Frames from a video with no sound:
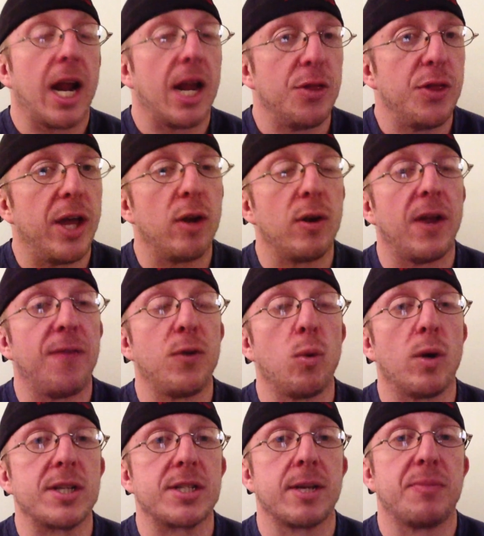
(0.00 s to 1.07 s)
And then if
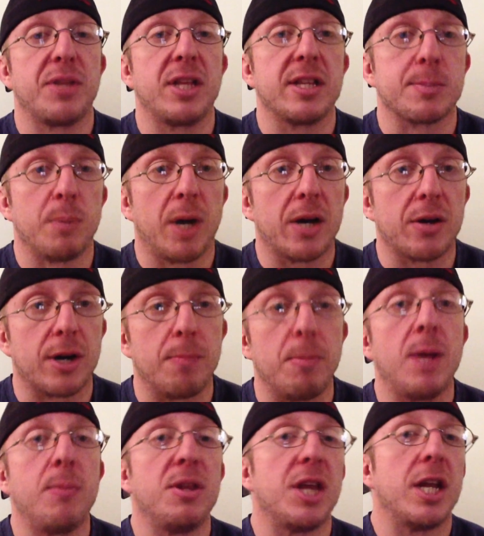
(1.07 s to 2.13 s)
you want something that's
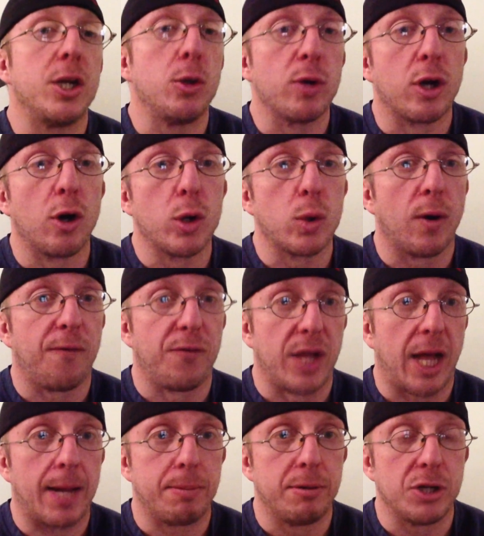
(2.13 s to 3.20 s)
moderate, maybe then you would go to a
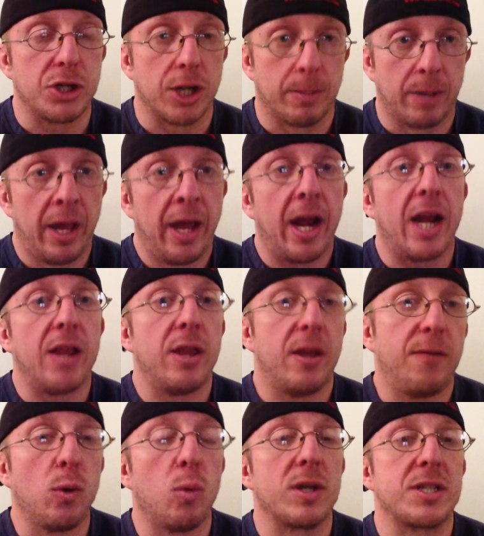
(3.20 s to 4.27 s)
flat push-up. And
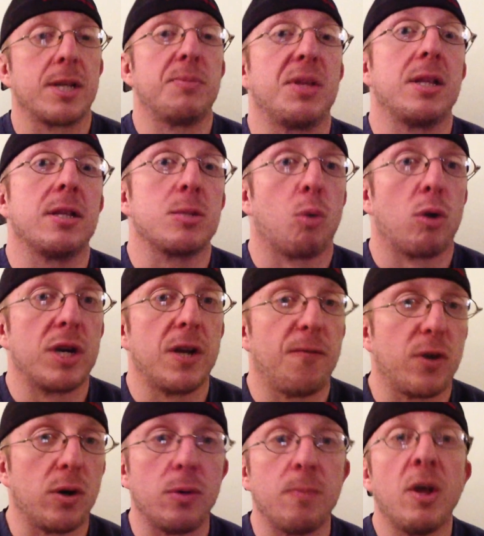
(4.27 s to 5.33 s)
then if you something that's more
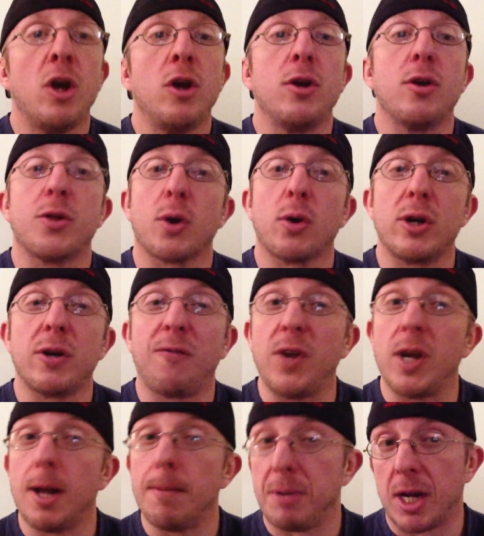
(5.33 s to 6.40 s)
difficult, you'll throw your
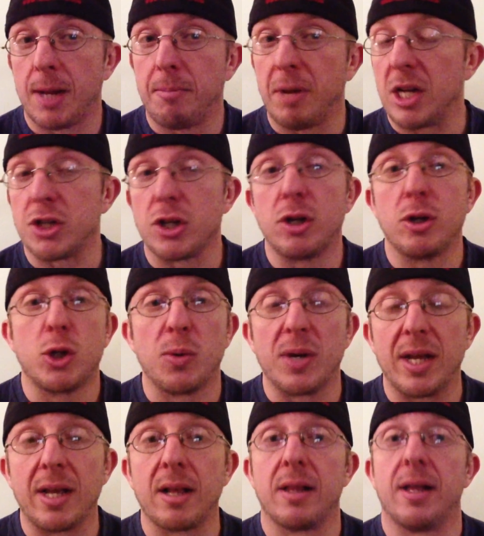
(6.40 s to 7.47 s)
feet up on a bench and go
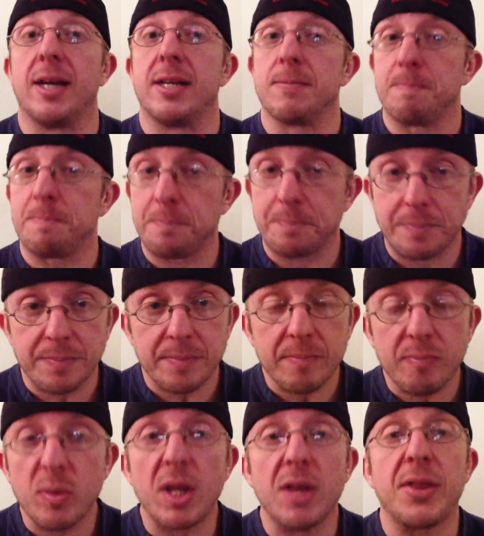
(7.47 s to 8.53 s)
to an incline.
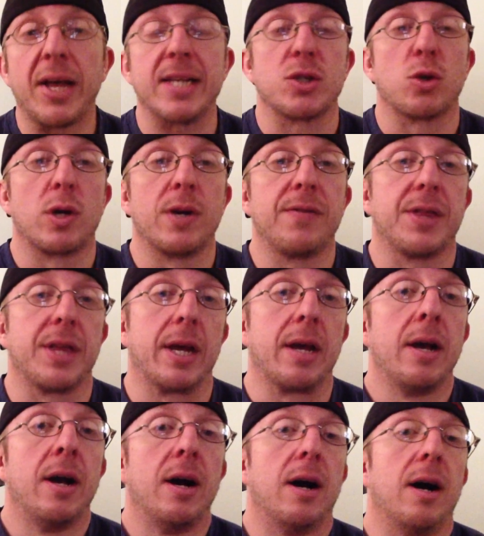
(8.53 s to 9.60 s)
That sort of a
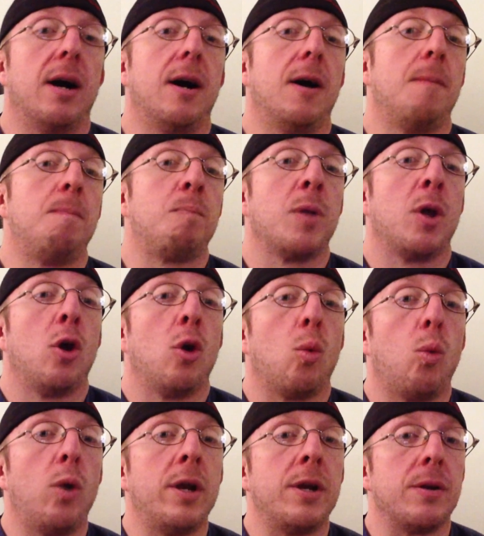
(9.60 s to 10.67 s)
thing.
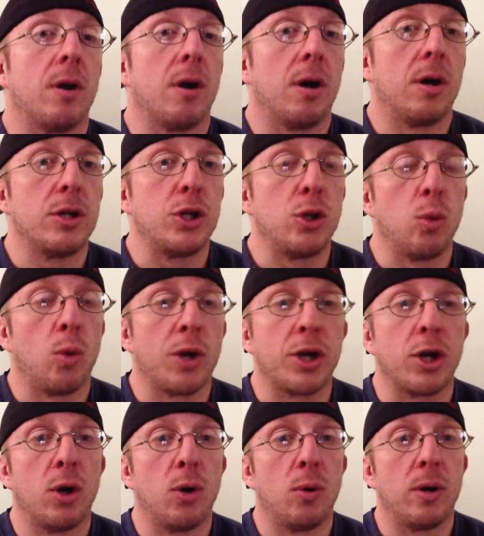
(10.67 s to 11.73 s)
When you
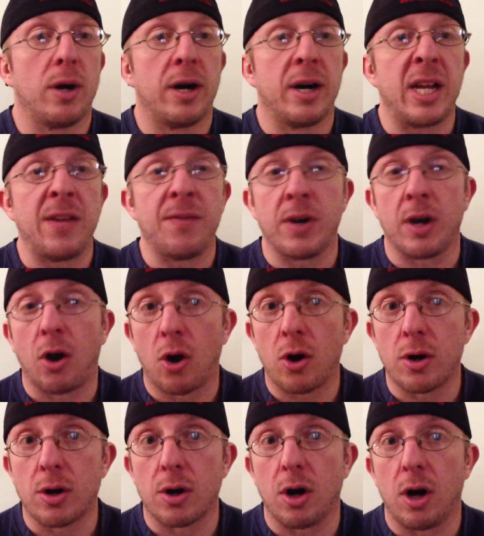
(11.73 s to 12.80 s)
want to go even
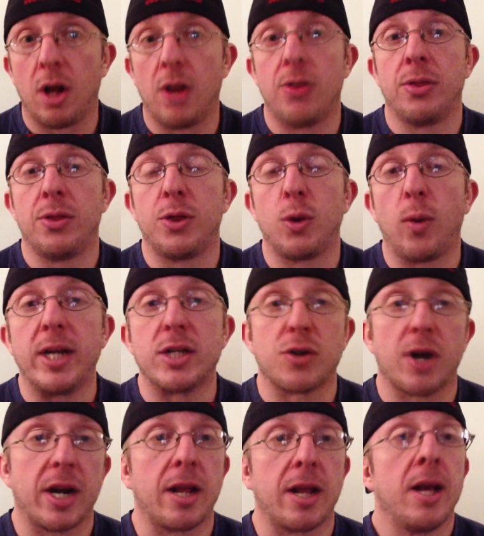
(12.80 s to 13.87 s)
harder on the weight
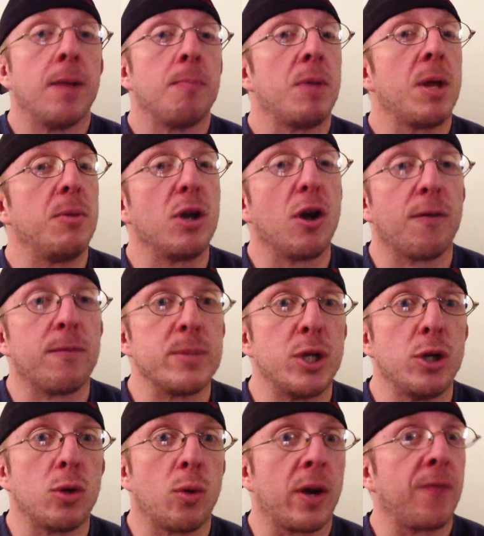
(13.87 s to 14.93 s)
training, maybe you go from
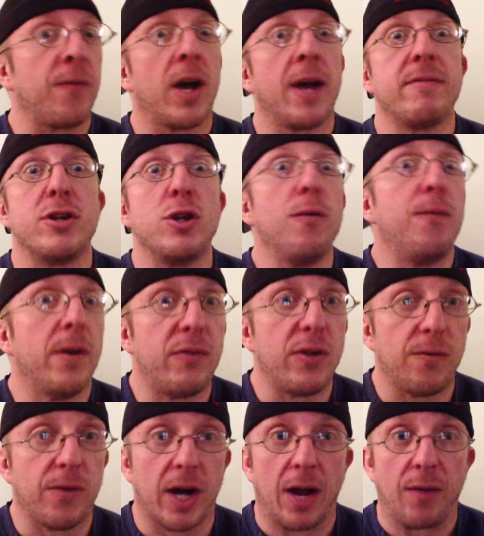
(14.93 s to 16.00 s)
225 to
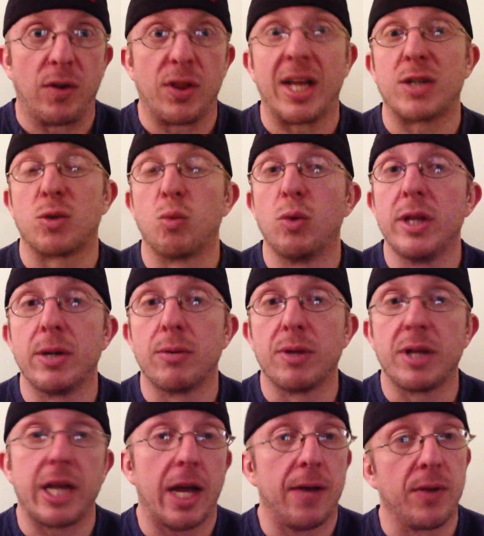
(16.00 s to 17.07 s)
255, and that's really,
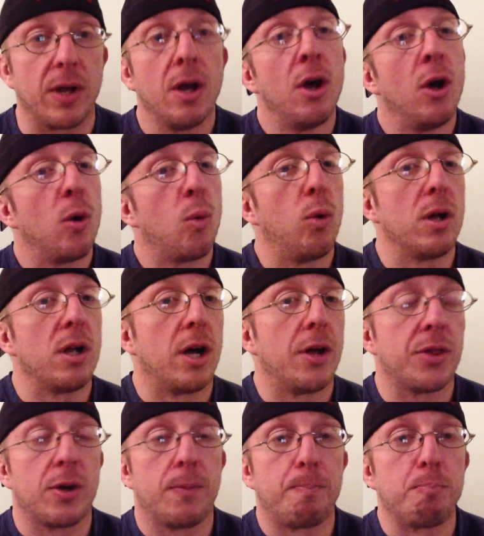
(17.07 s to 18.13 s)
really heavy. Well,
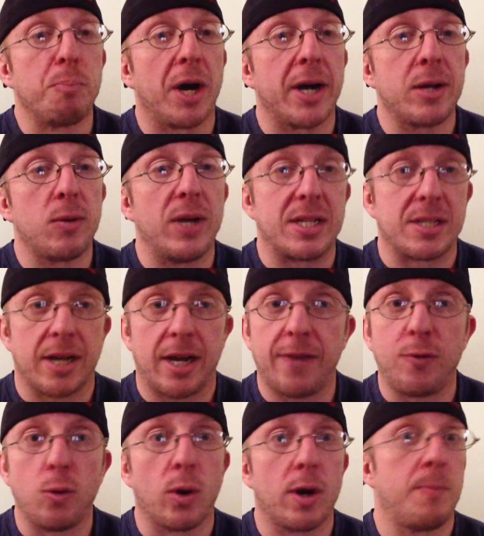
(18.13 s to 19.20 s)
on the body weight
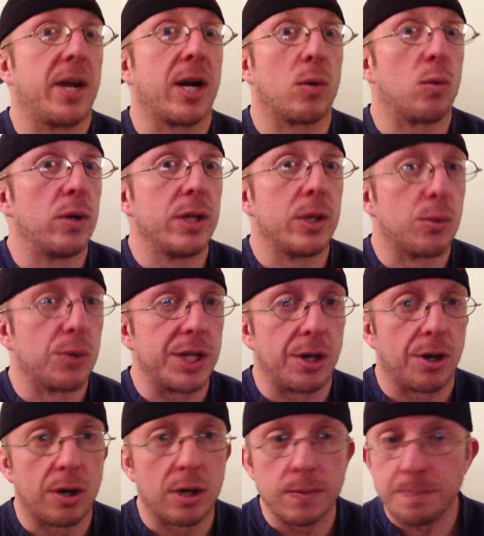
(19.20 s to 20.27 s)
side, if you want to make it really,
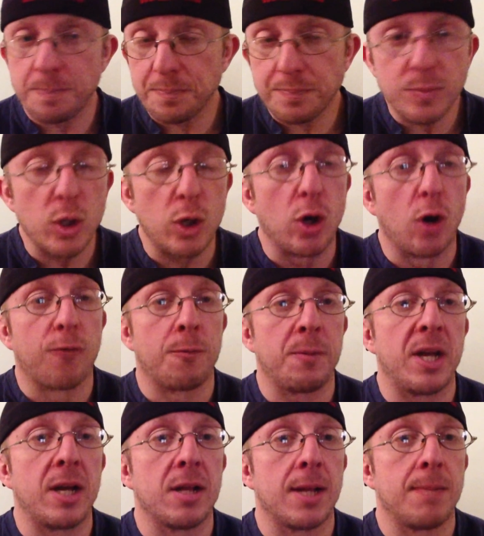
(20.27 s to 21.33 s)
really hard, you go
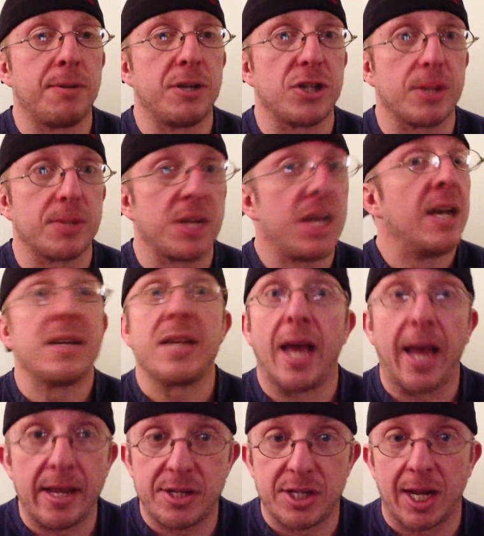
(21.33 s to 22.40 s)
from incline push-ups
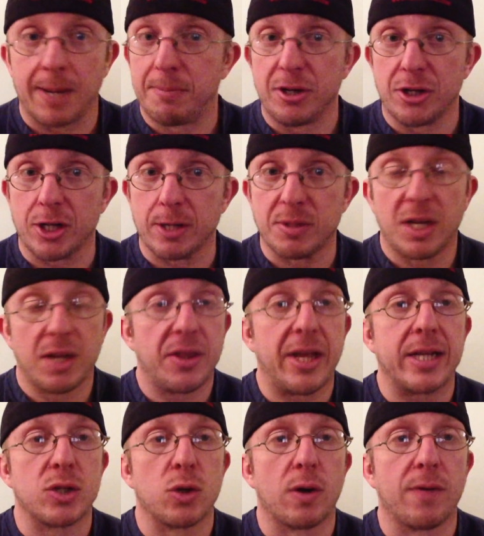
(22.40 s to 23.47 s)
to handstand push-ups,
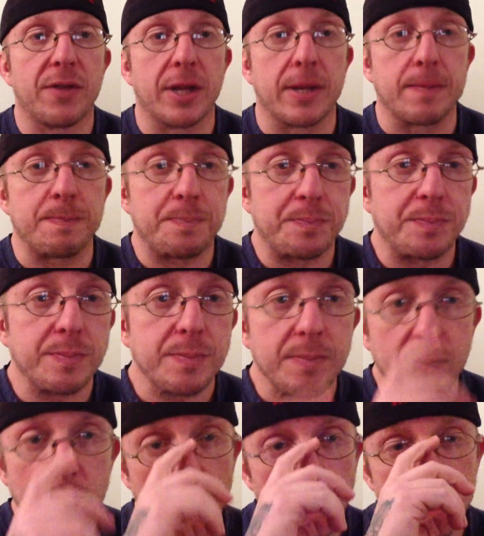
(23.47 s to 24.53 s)
that sort of a thing.
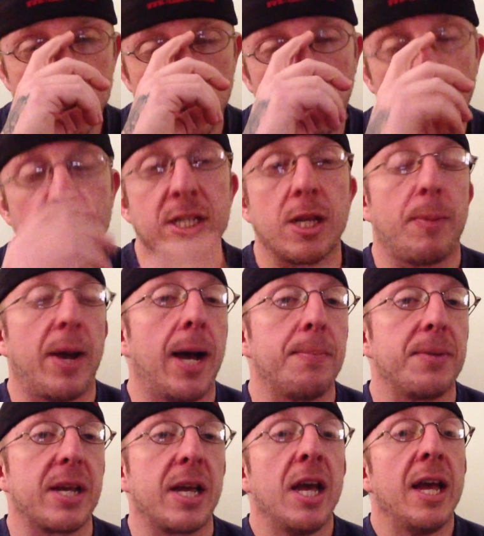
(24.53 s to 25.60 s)
And so what ends up
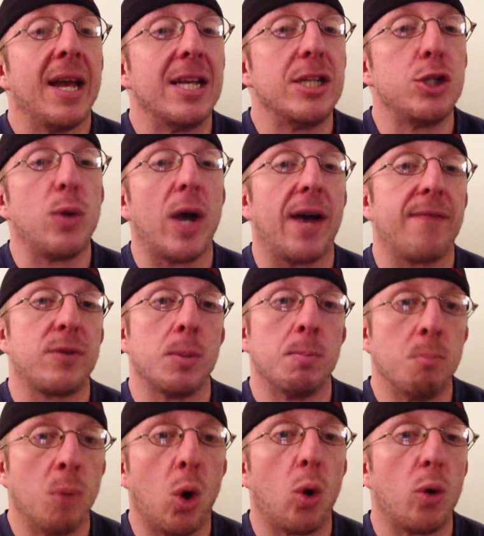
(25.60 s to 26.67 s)
happening is you have to
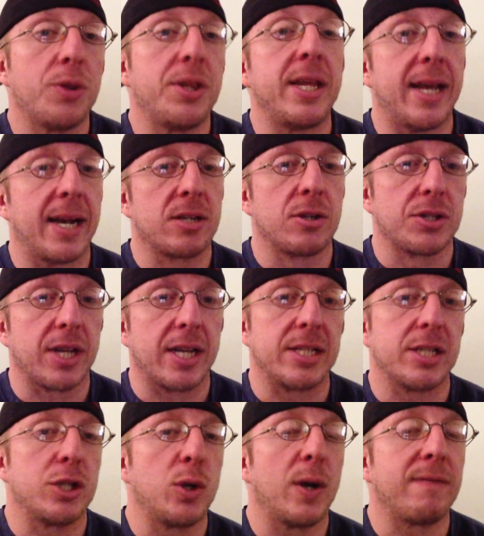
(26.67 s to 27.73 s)
mold the
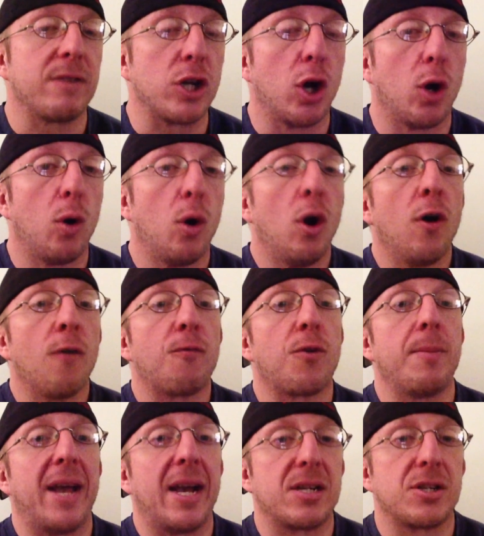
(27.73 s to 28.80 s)
exercises, and you have to go
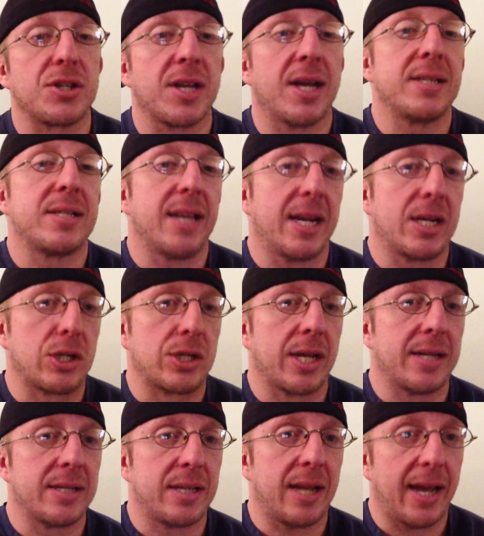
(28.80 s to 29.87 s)
from exercise to
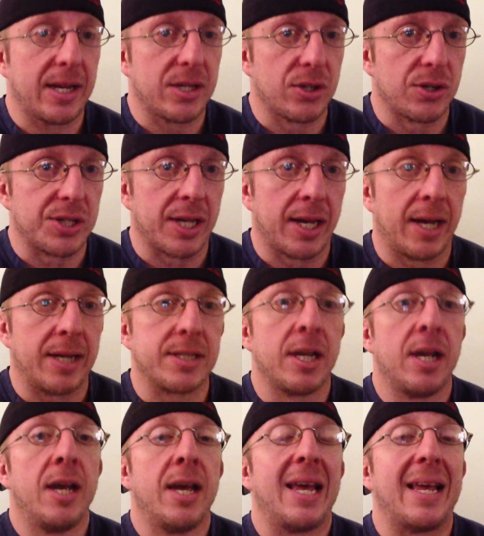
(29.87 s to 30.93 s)
exercise to
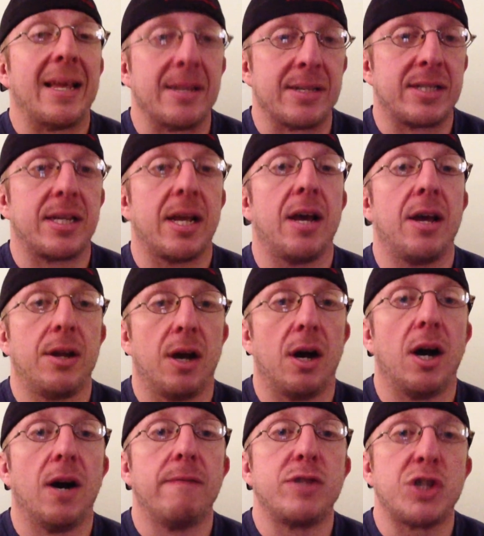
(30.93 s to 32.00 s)
exercise instead
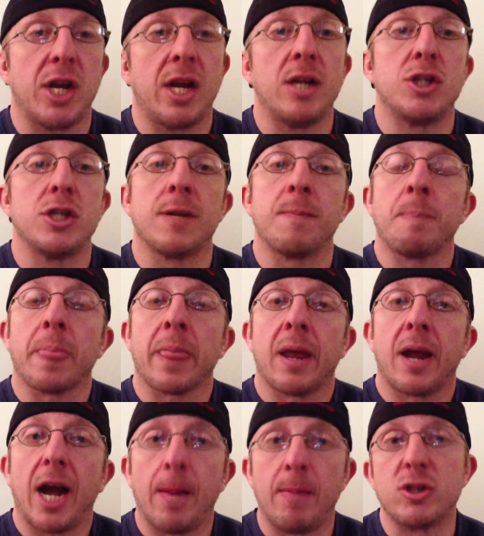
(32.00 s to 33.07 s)
of changing
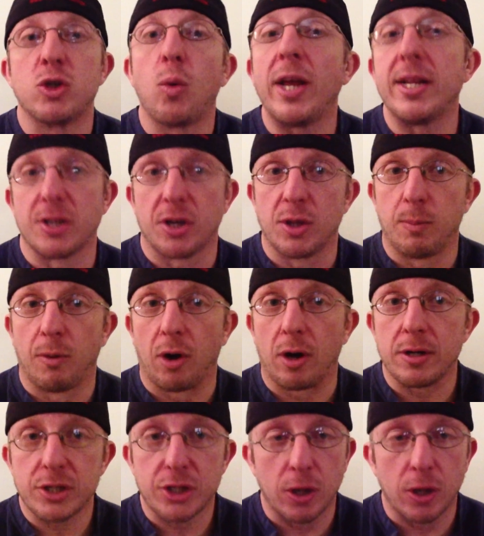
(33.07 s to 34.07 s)
how much weight's on the bar.